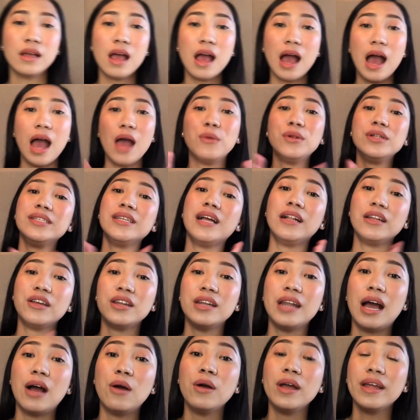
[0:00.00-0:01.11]
I will tell you
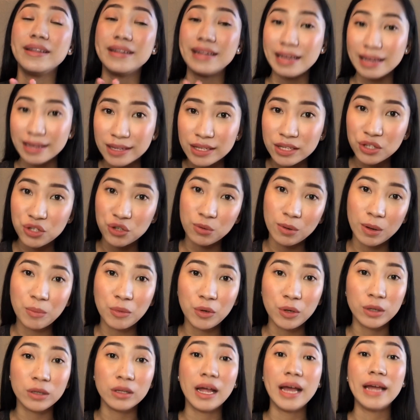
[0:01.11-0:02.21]
now, it is
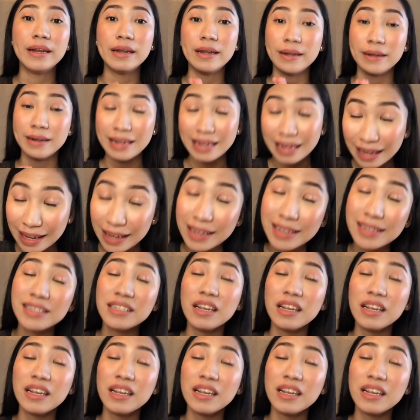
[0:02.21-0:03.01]
doable and it is a